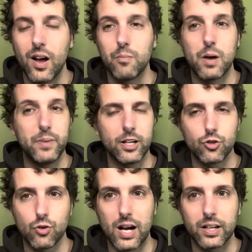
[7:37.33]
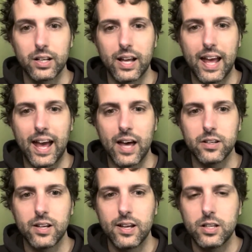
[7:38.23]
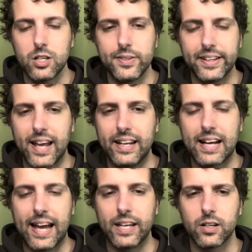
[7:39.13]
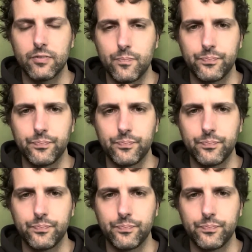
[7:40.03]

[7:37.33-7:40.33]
but being drunk and using any kind of